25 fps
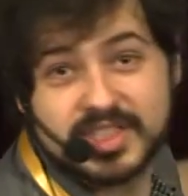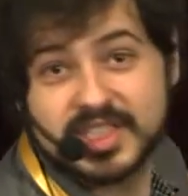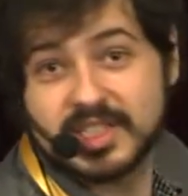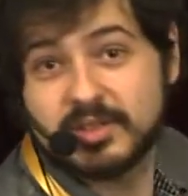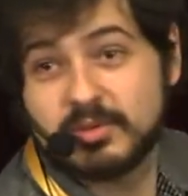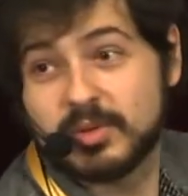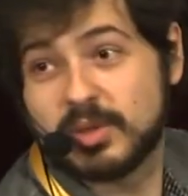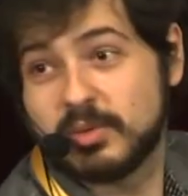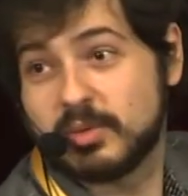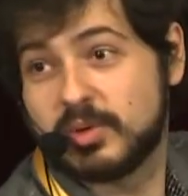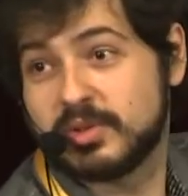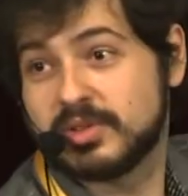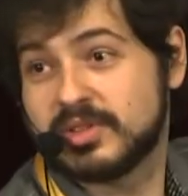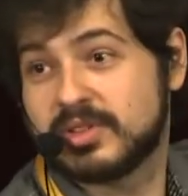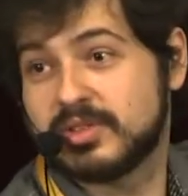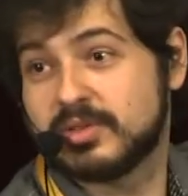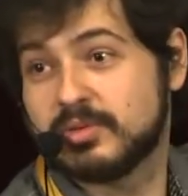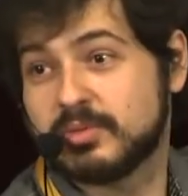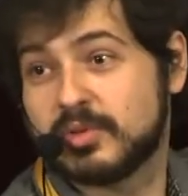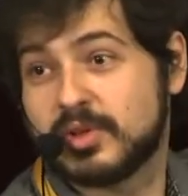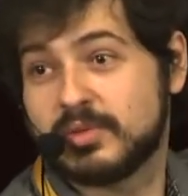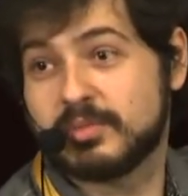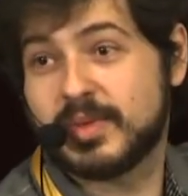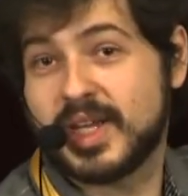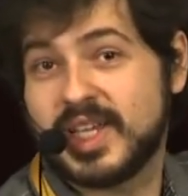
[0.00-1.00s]
SQL
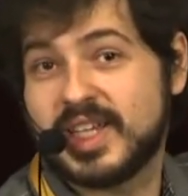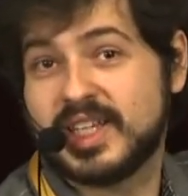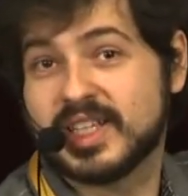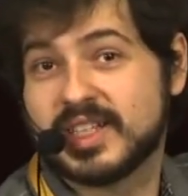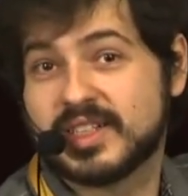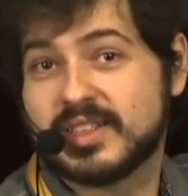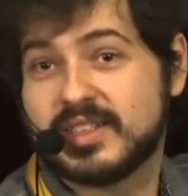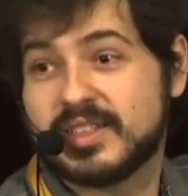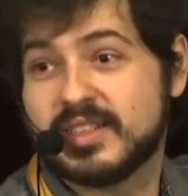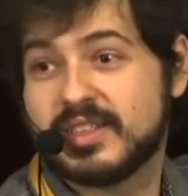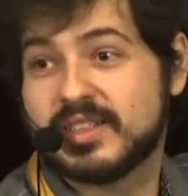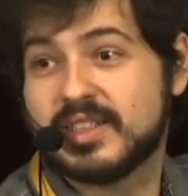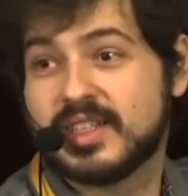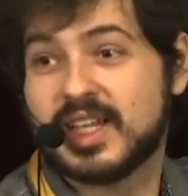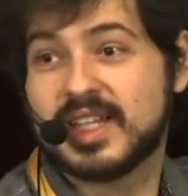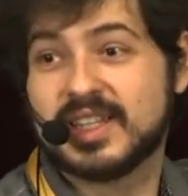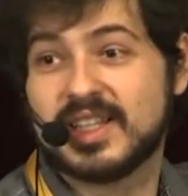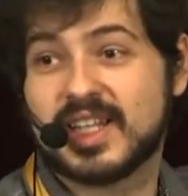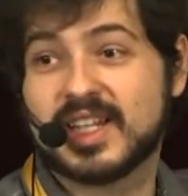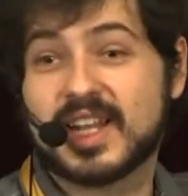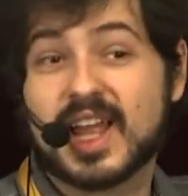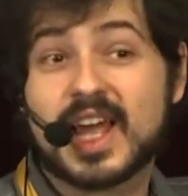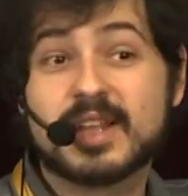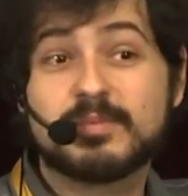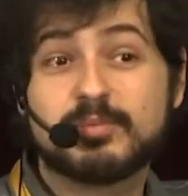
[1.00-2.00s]
won't make it. And
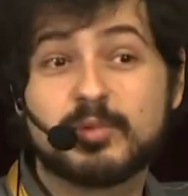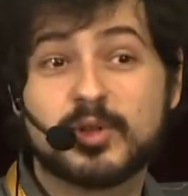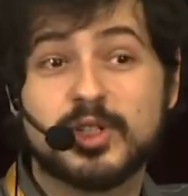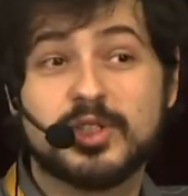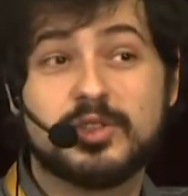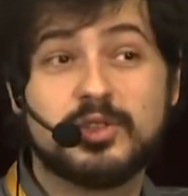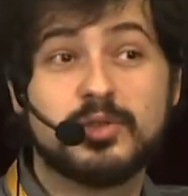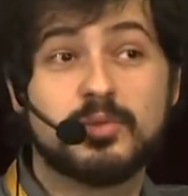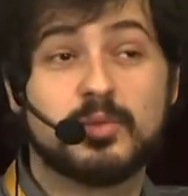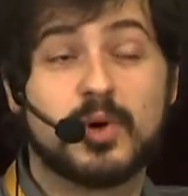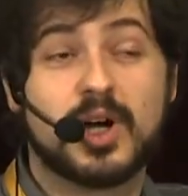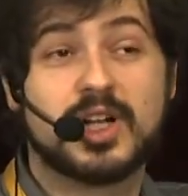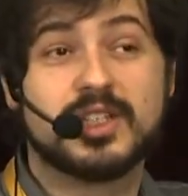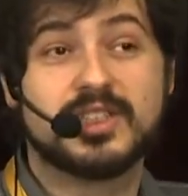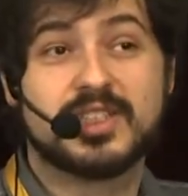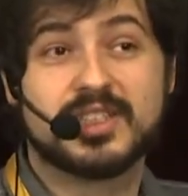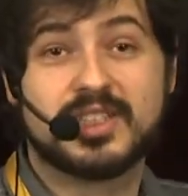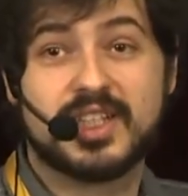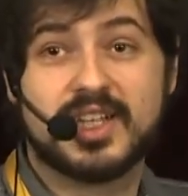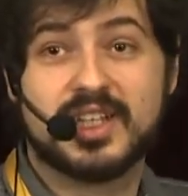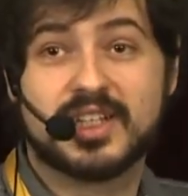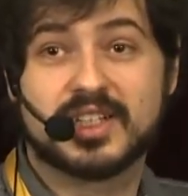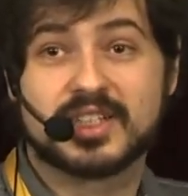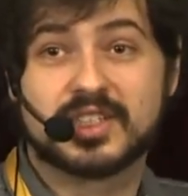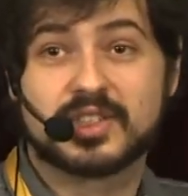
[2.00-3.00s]
at that point, you want the
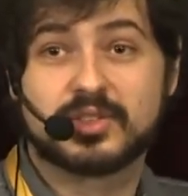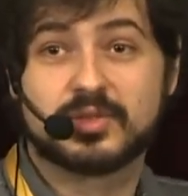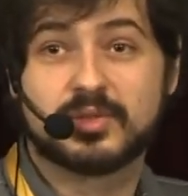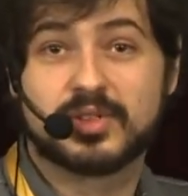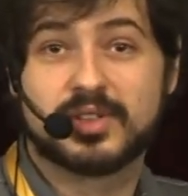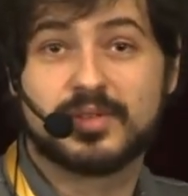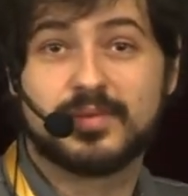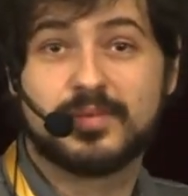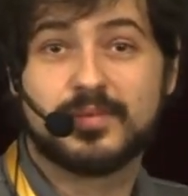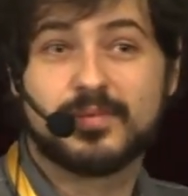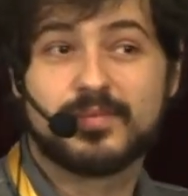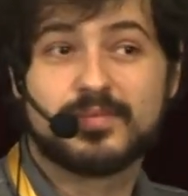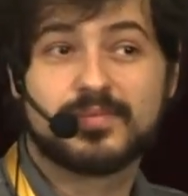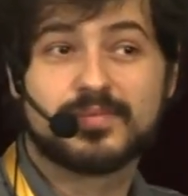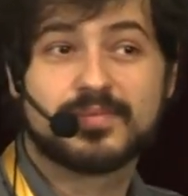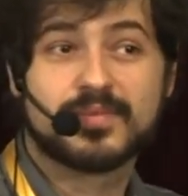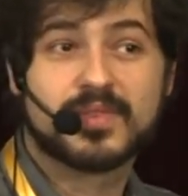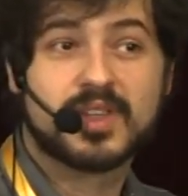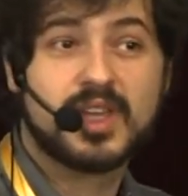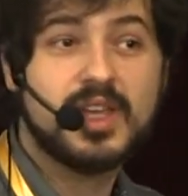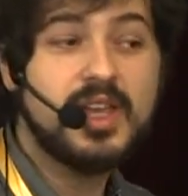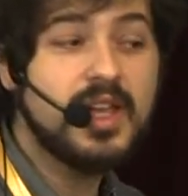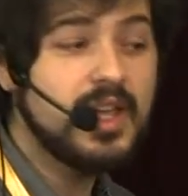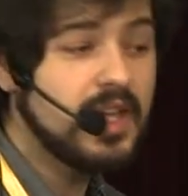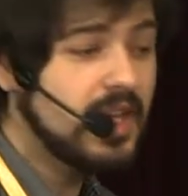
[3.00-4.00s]
data store.
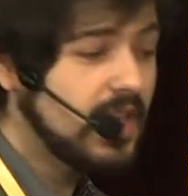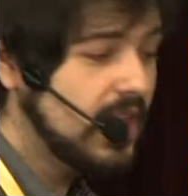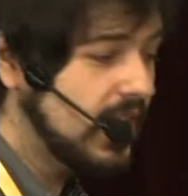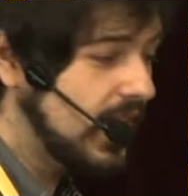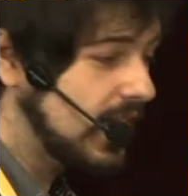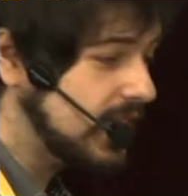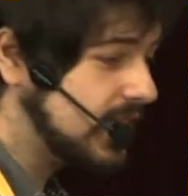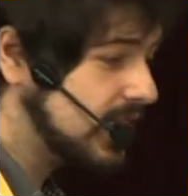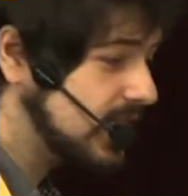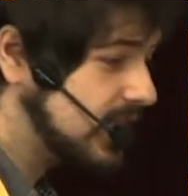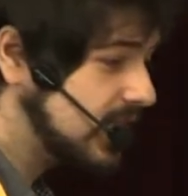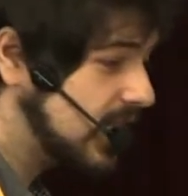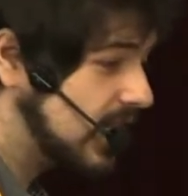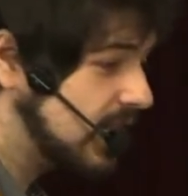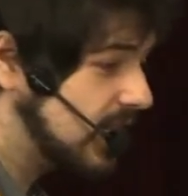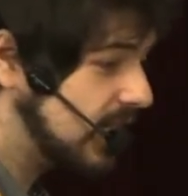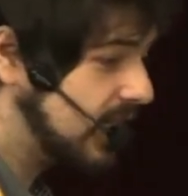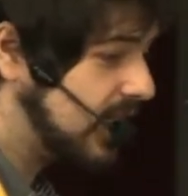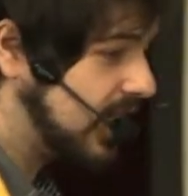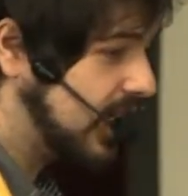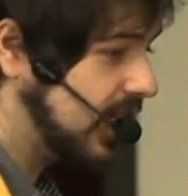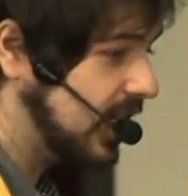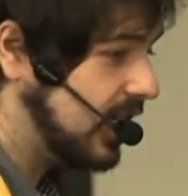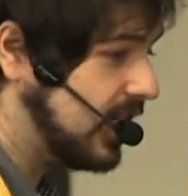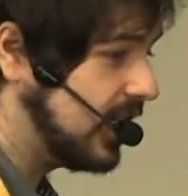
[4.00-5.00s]
And there's another
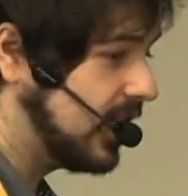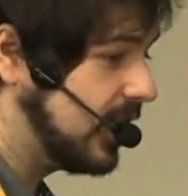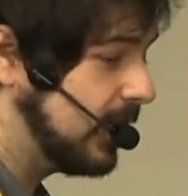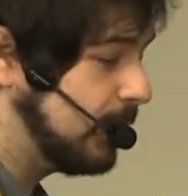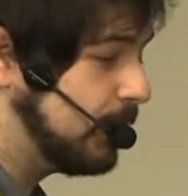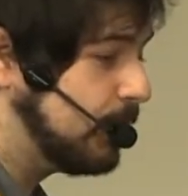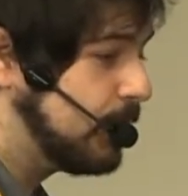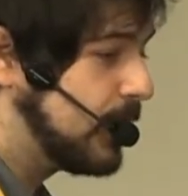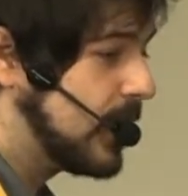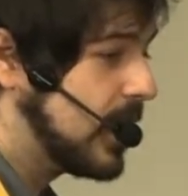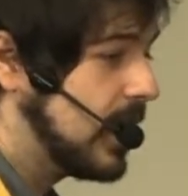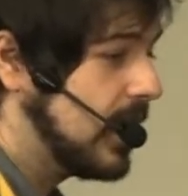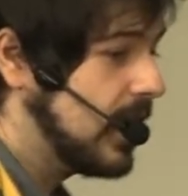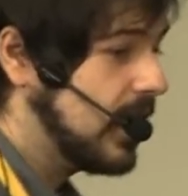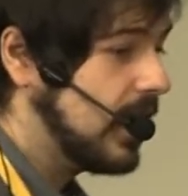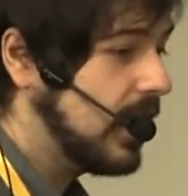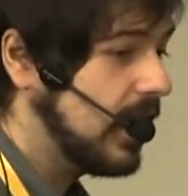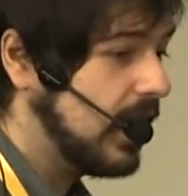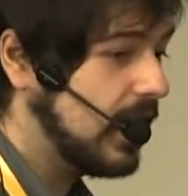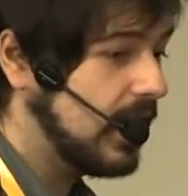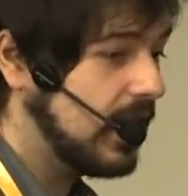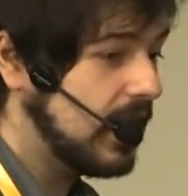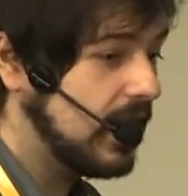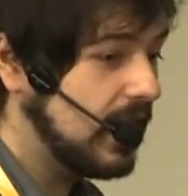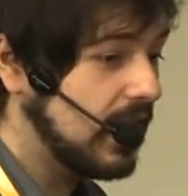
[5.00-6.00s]
thing here.
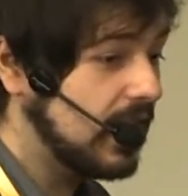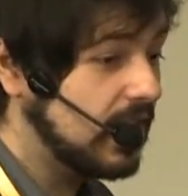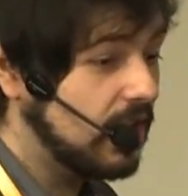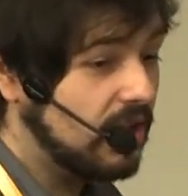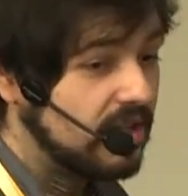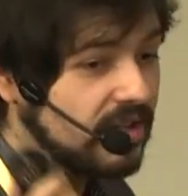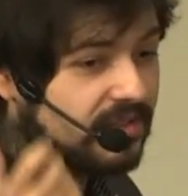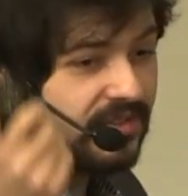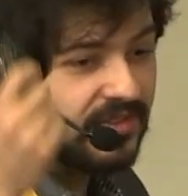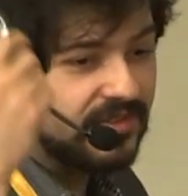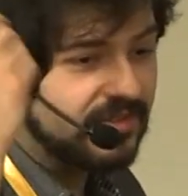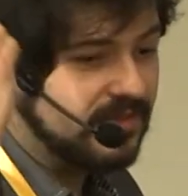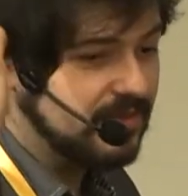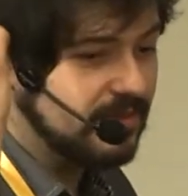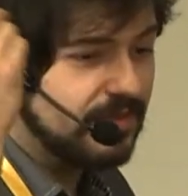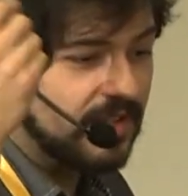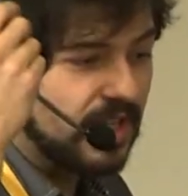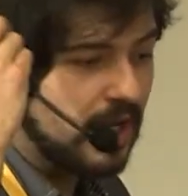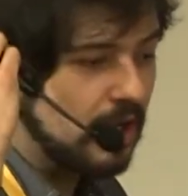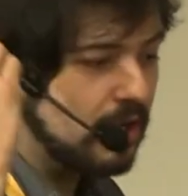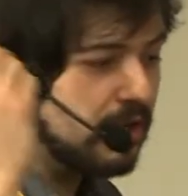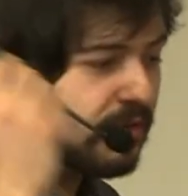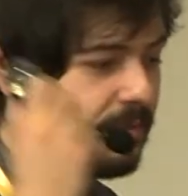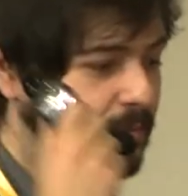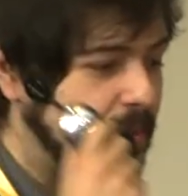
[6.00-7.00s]
A lot
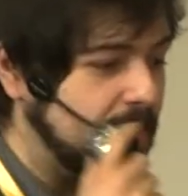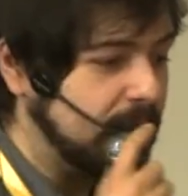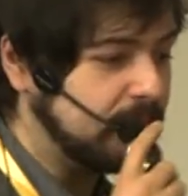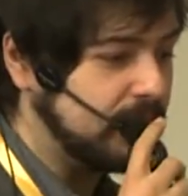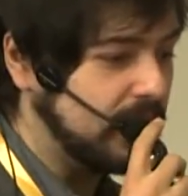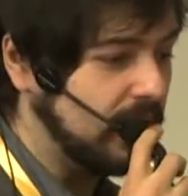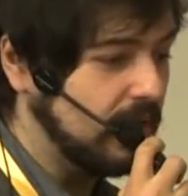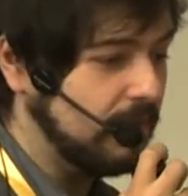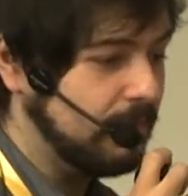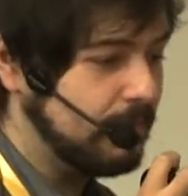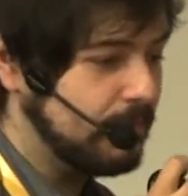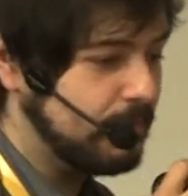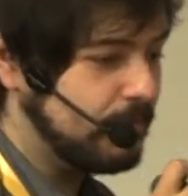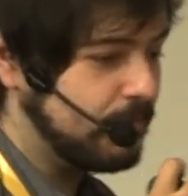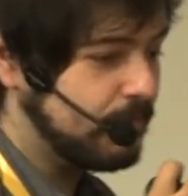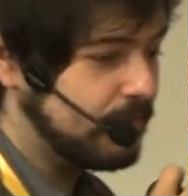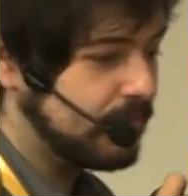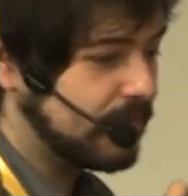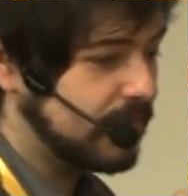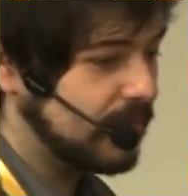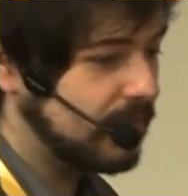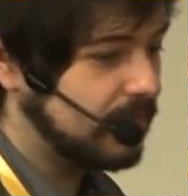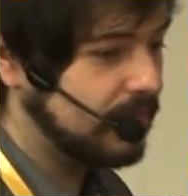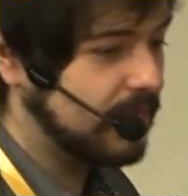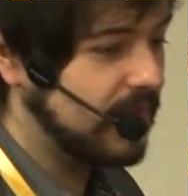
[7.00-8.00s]
of people
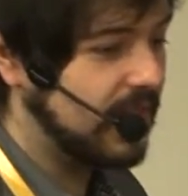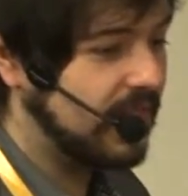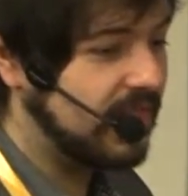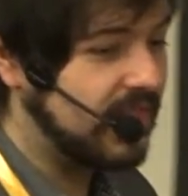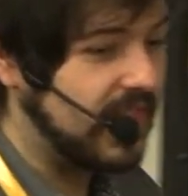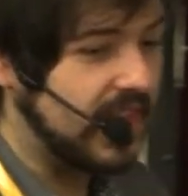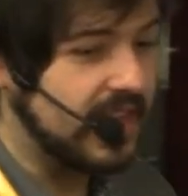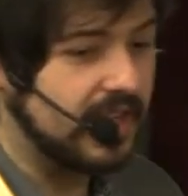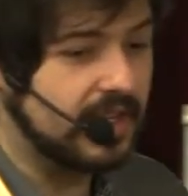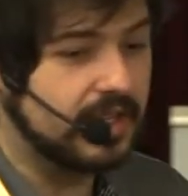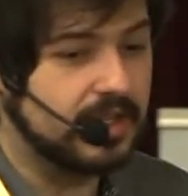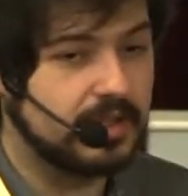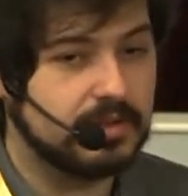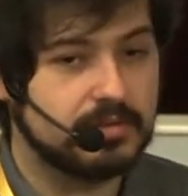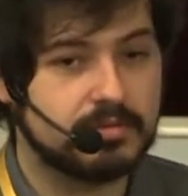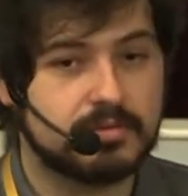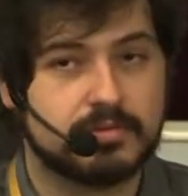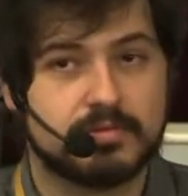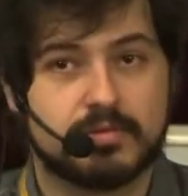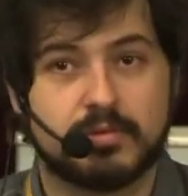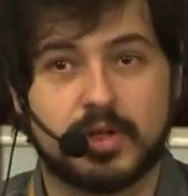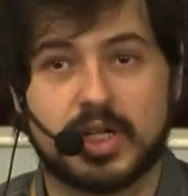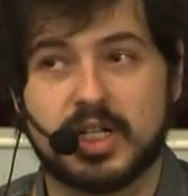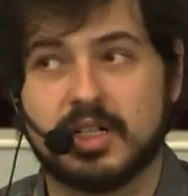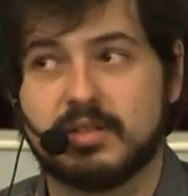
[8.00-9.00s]
think,
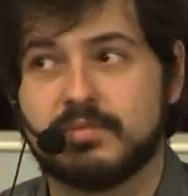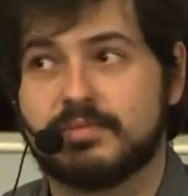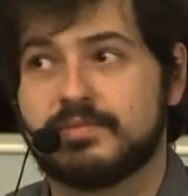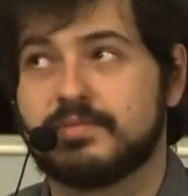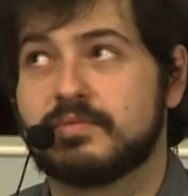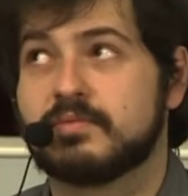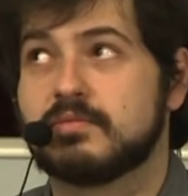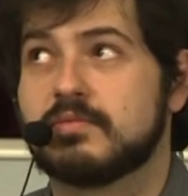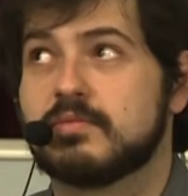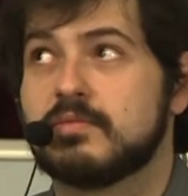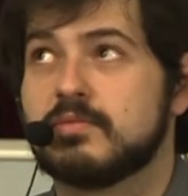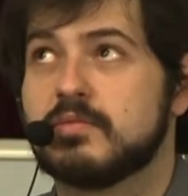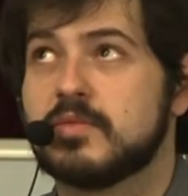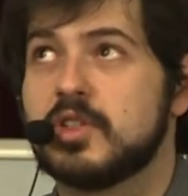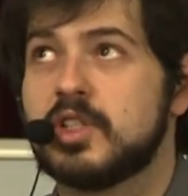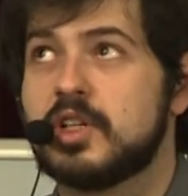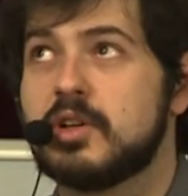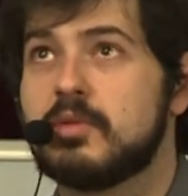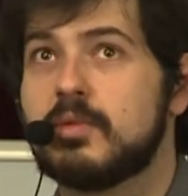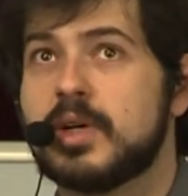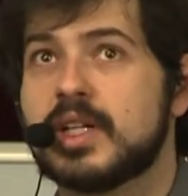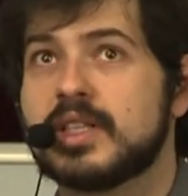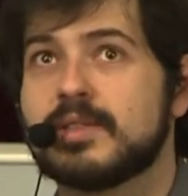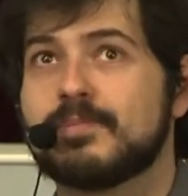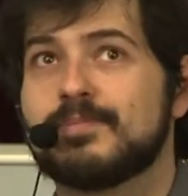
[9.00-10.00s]
well, you
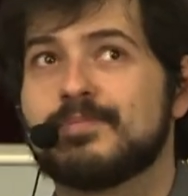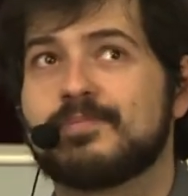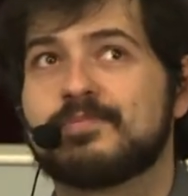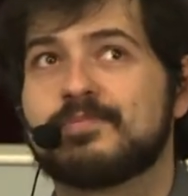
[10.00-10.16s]
know what?